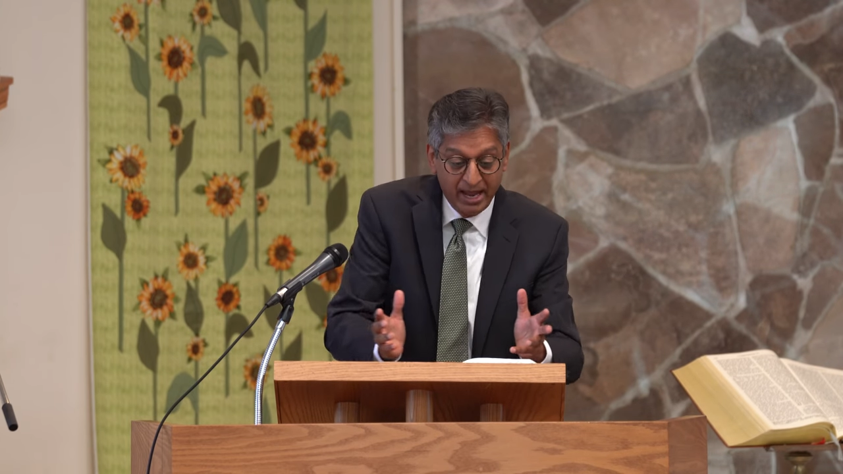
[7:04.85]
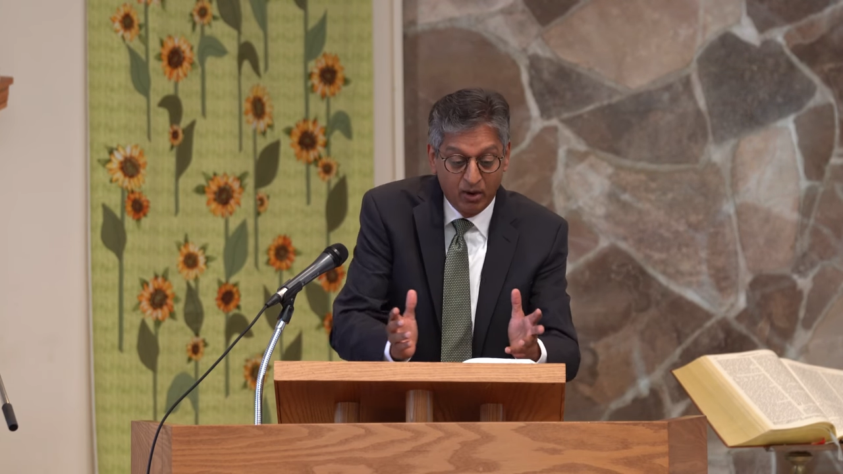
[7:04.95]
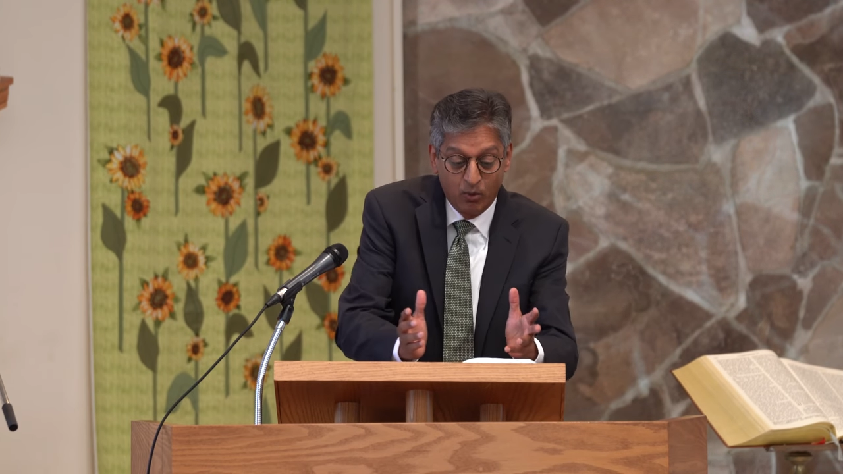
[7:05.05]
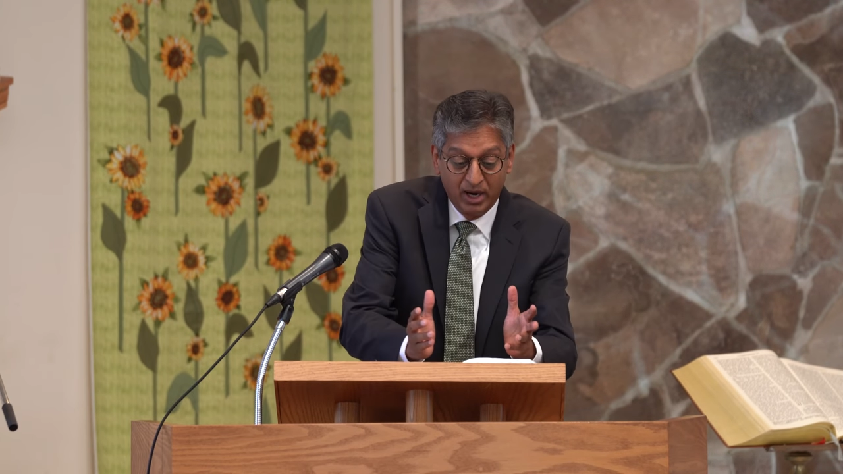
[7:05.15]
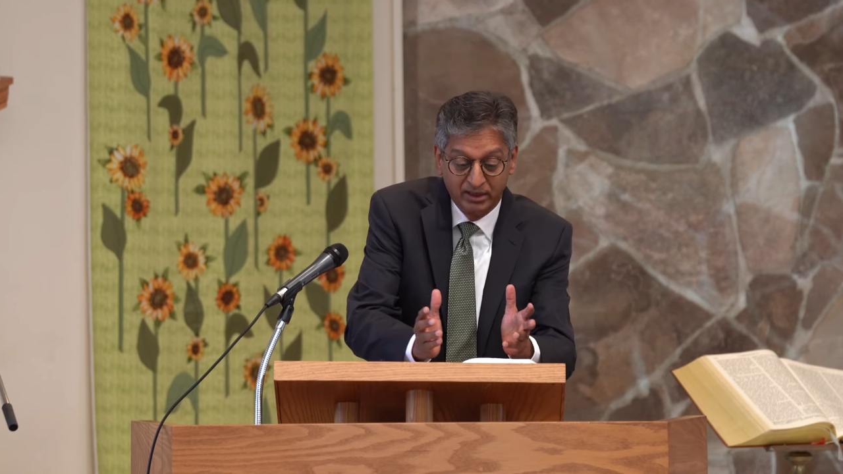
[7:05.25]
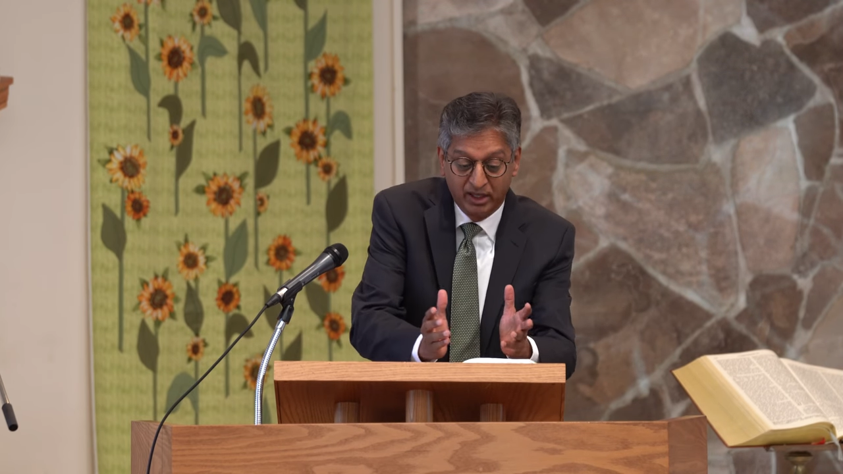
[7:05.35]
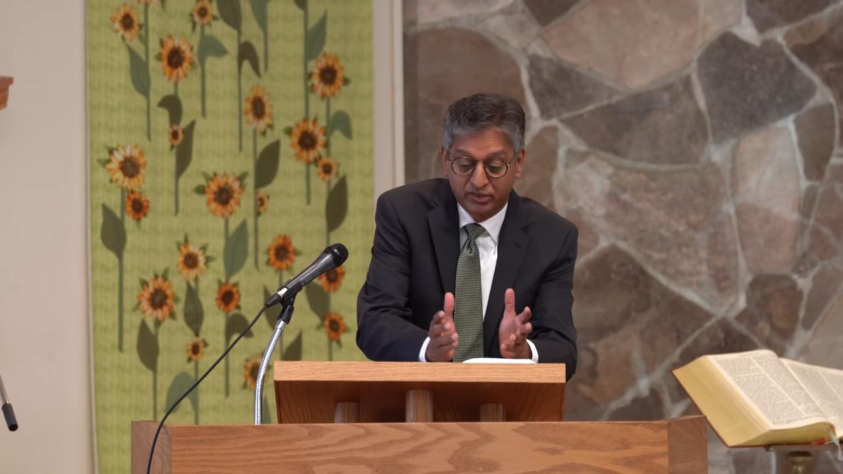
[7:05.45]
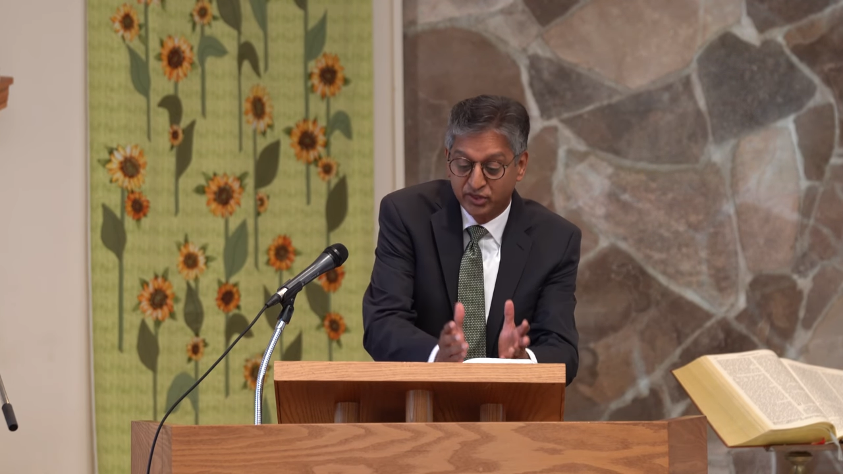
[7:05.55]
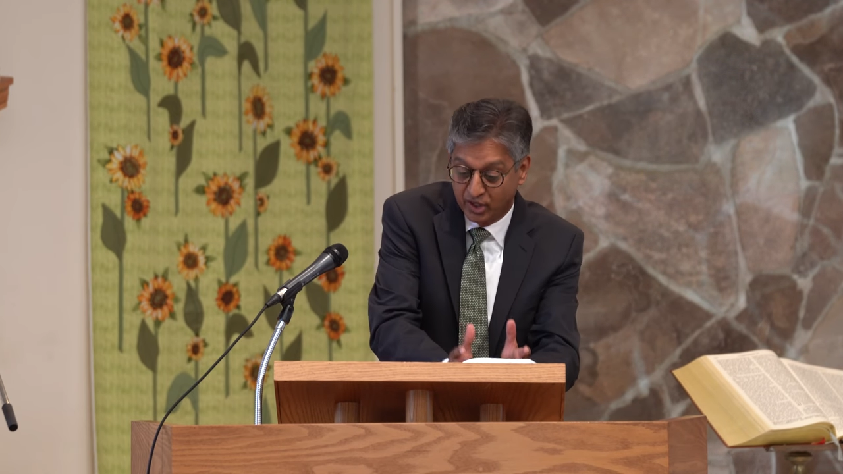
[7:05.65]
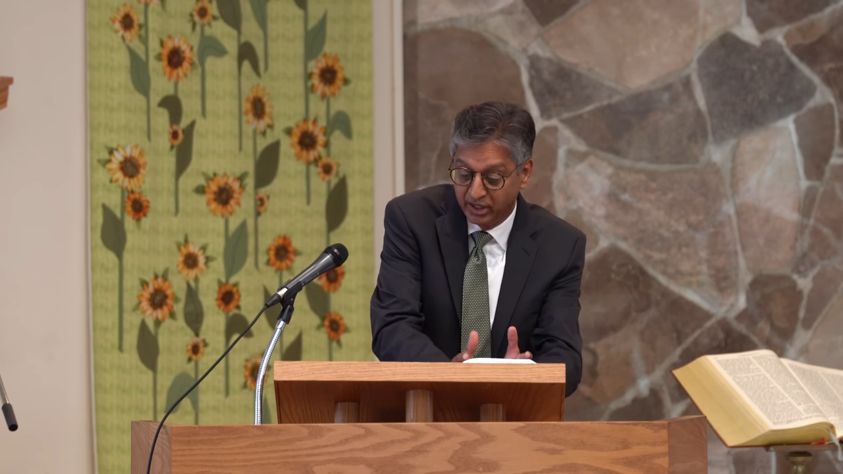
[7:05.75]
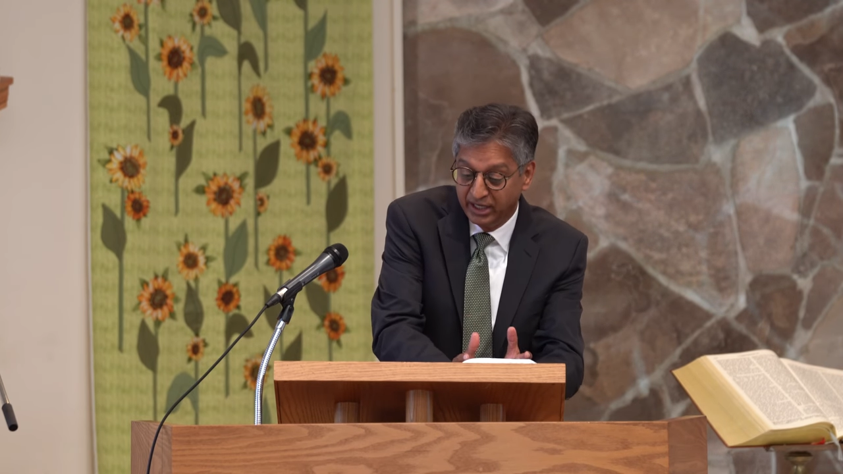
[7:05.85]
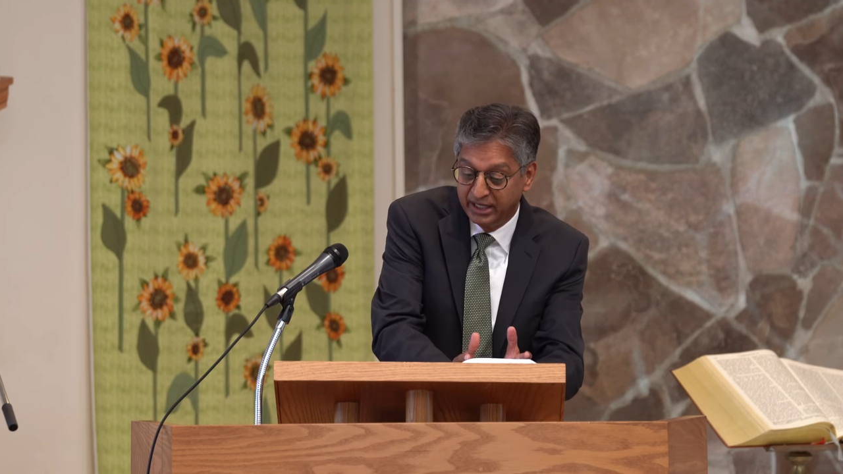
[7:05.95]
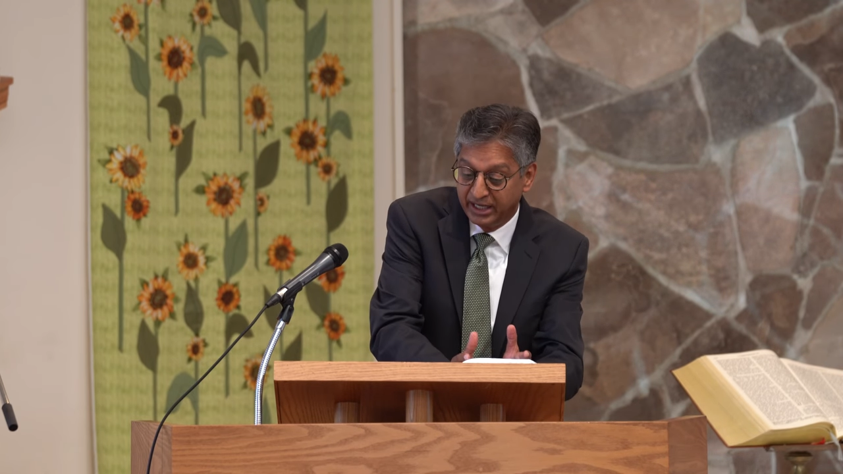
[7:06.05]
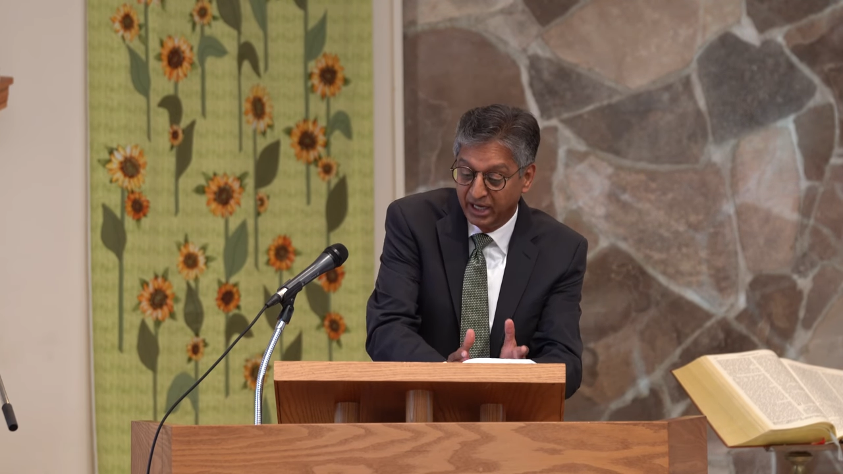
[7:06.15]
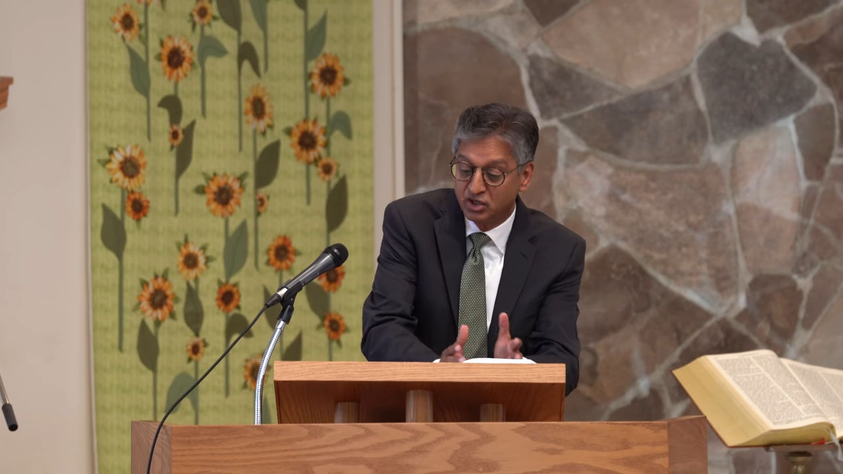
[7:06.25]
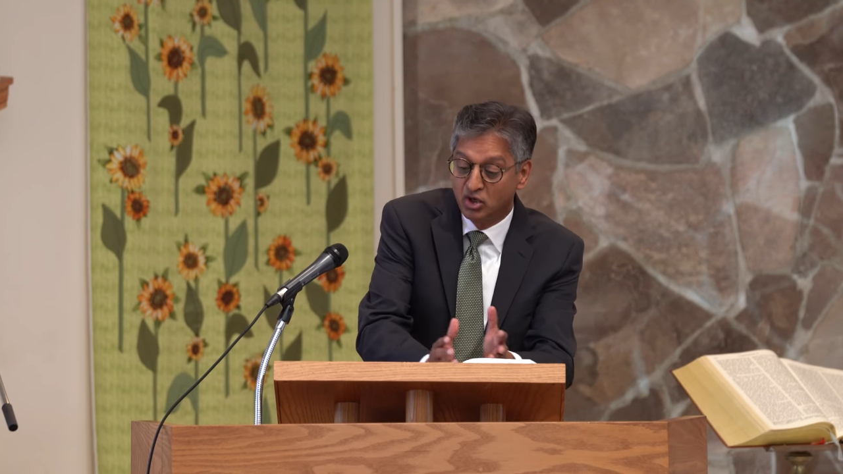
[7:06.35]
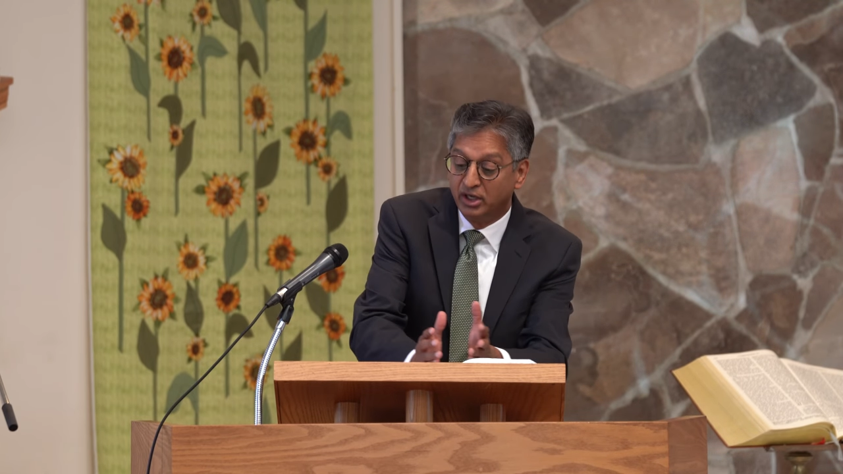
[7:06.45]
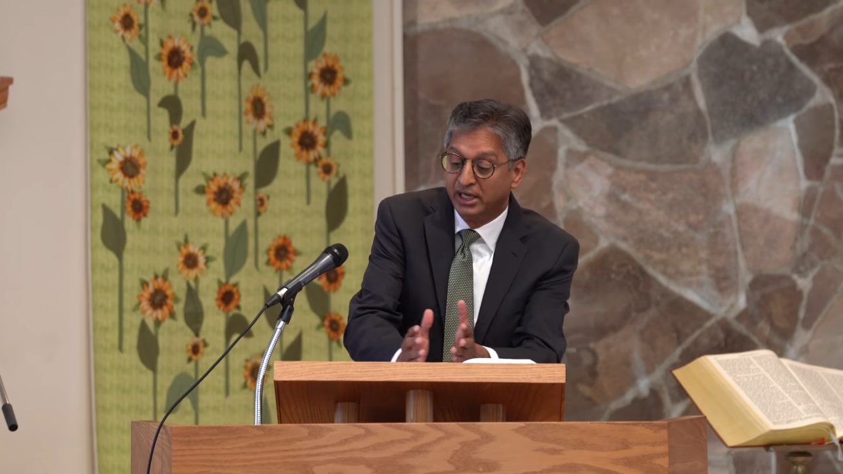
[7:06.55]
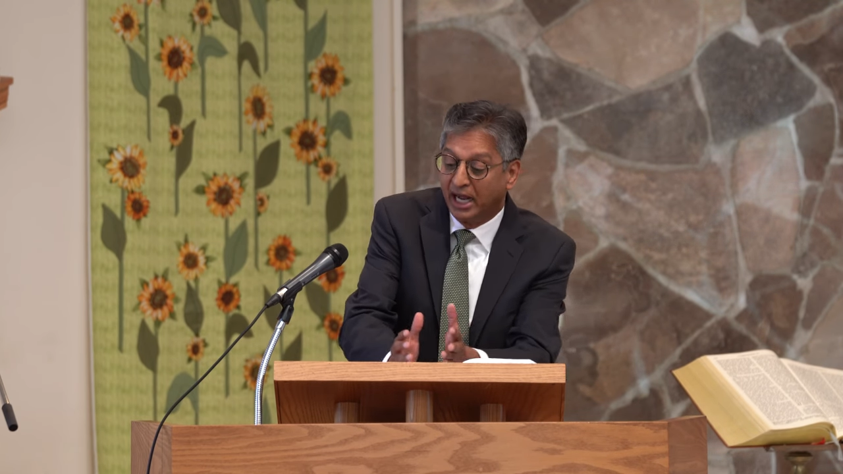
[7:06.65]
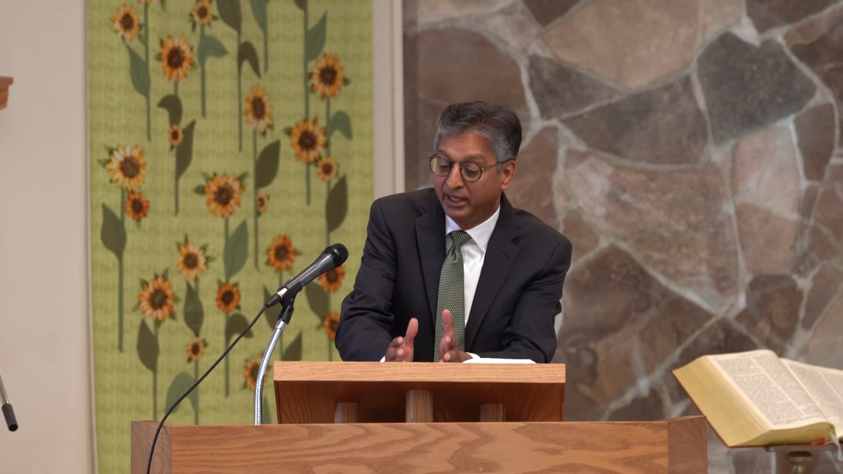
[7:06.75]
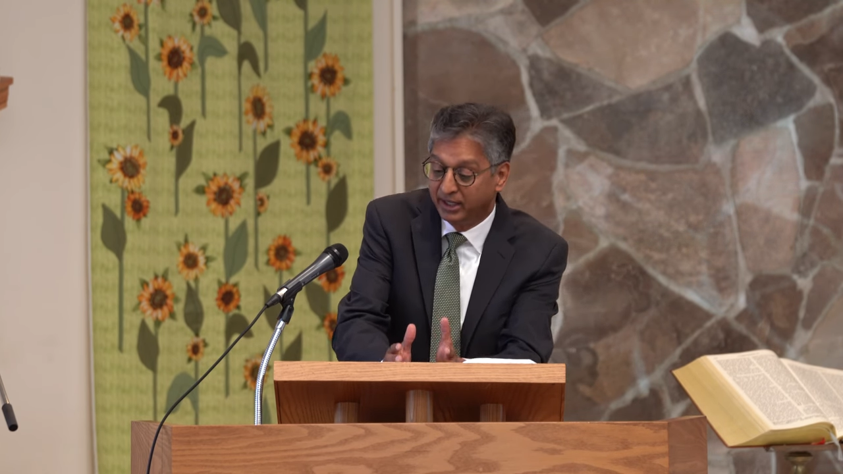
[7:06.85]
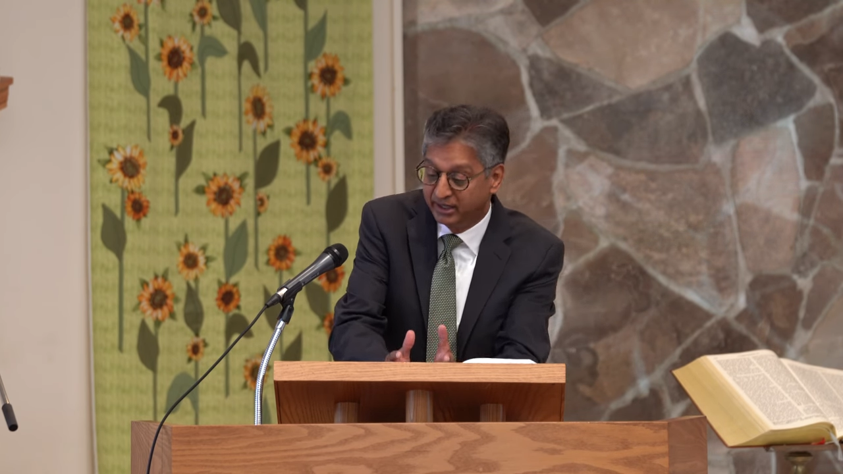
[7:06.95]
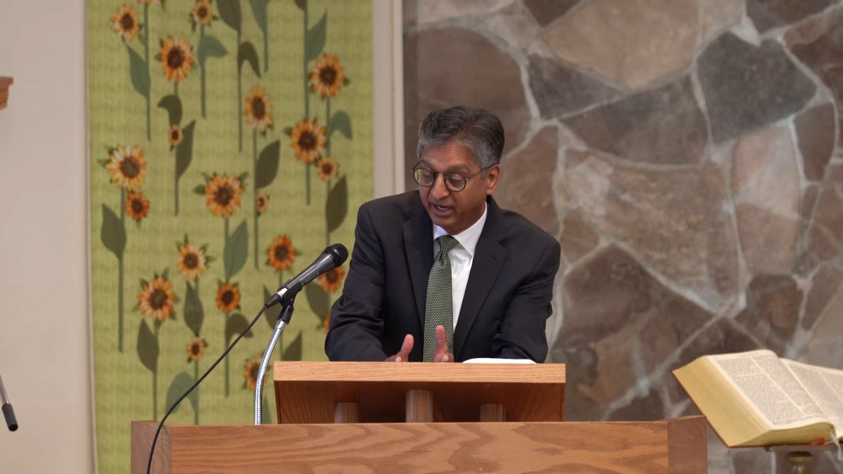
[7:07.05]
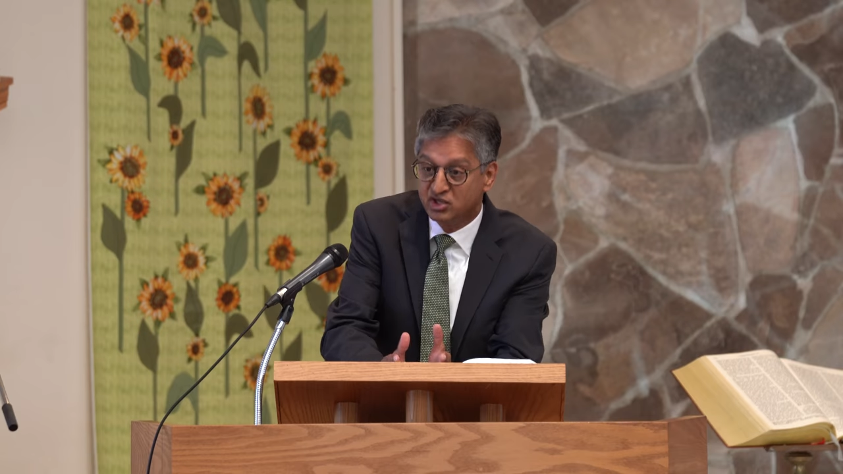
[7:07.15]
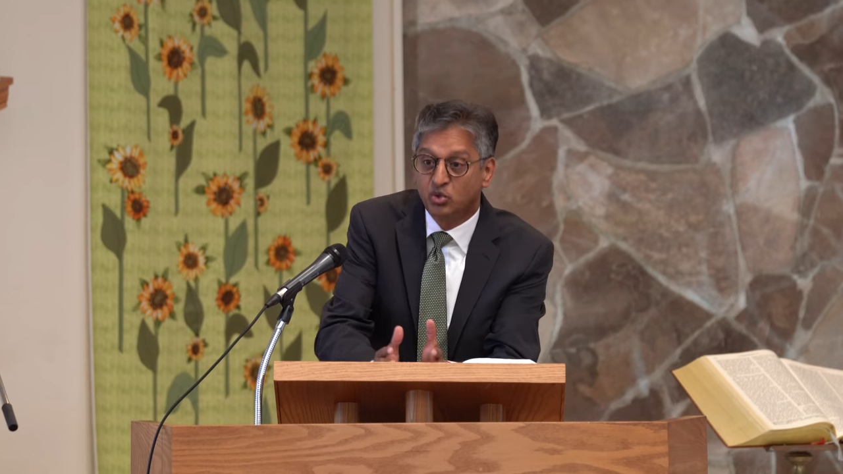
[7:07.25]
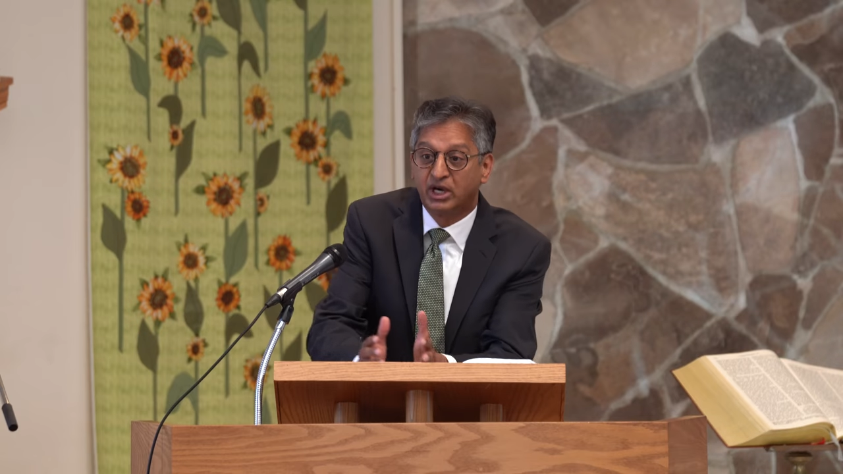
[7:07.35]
that when the 30 days or 90 days,